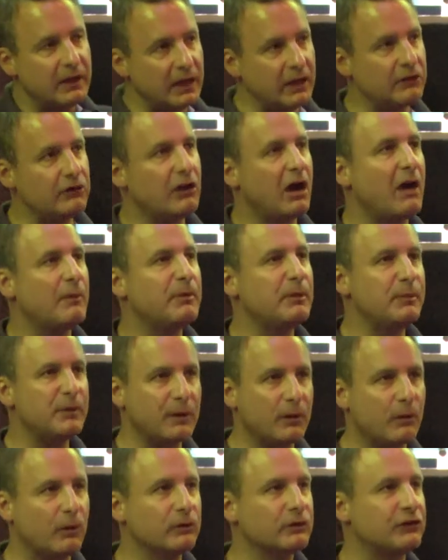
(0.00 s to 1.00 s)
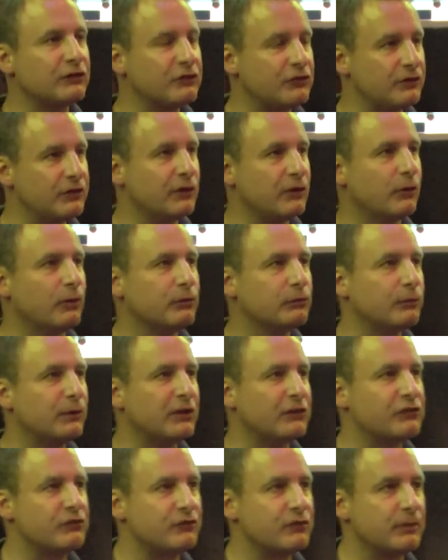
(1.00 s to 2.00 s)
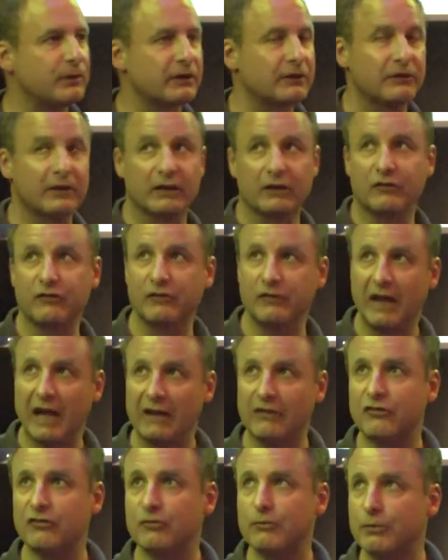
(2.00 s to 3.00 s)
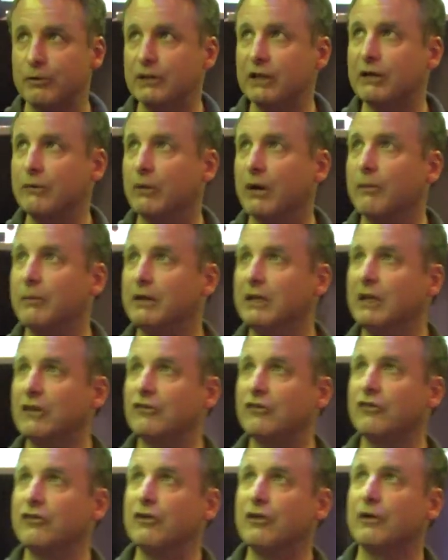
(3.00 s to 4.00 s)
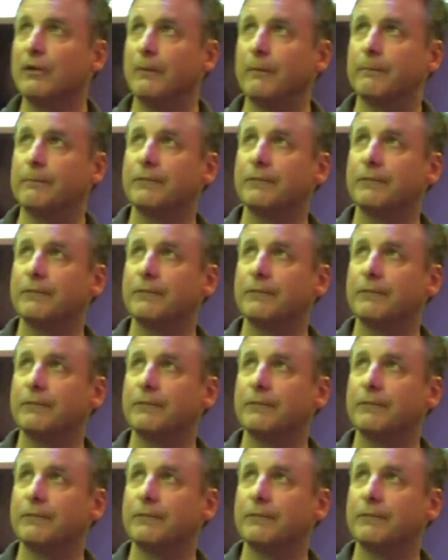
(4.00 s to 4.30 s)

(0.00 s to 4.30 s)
and not be beholden to the old ways of doing things? That's really what we need to do.